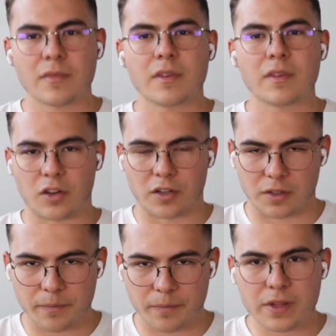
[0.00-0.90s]
Got
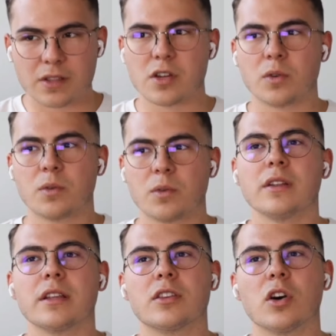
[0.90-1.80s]
it. So
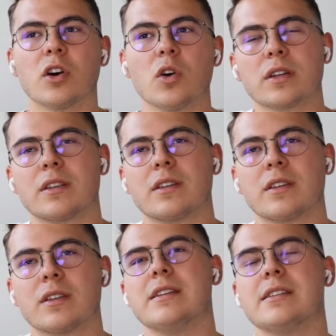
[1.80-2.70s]
the token
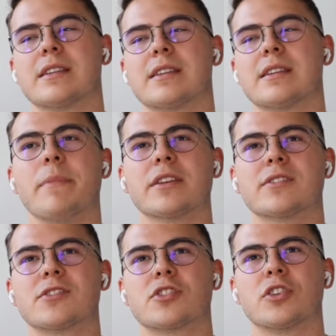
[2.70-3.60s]
is a
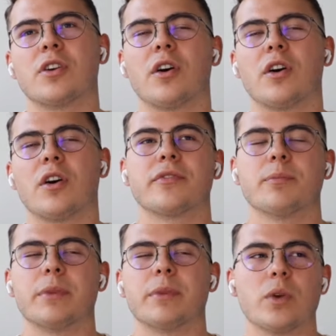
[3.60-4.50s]
mixture of
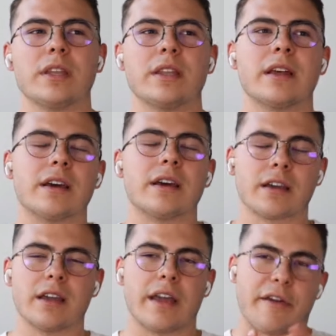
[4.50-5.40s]
between
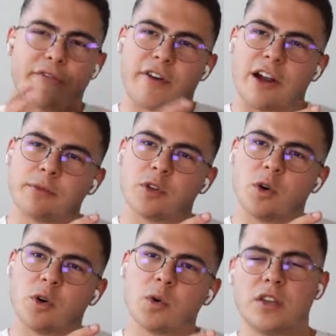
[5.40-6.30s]
a farm
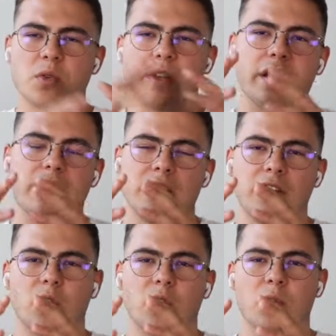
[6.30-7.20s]
token, a utility
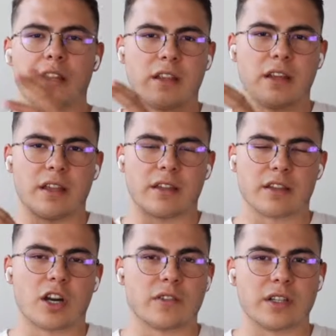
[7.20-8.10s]
token, and a
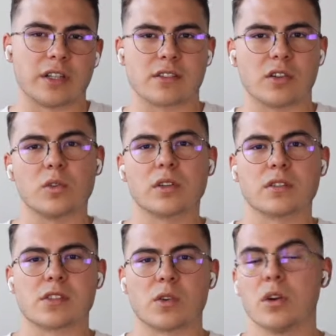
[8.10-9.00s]
governance
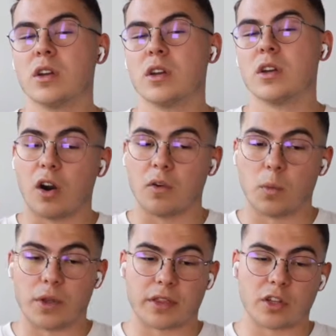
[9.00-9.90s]
token. So
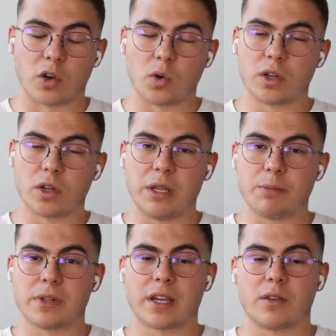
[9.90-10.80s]
with the token,
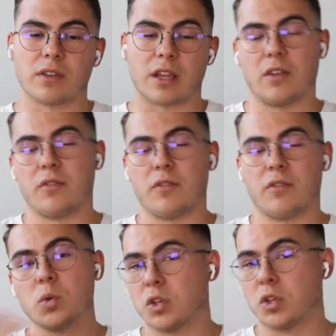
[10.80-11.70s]
people can
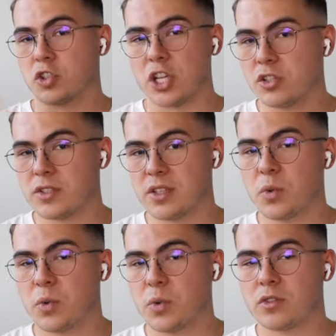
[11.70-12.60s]
vote on changes
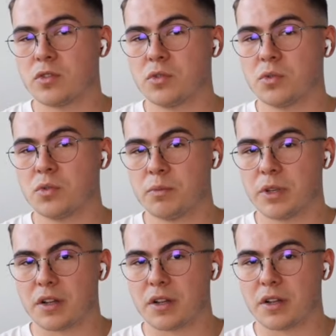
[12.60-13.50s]
that we want to do,
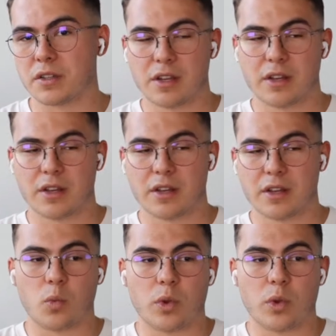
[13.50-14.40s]
because we
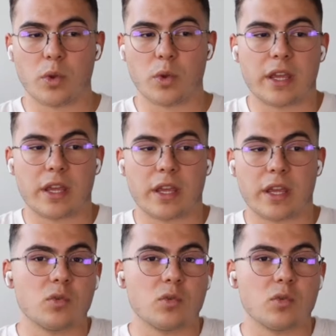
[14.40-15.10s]
can do changes.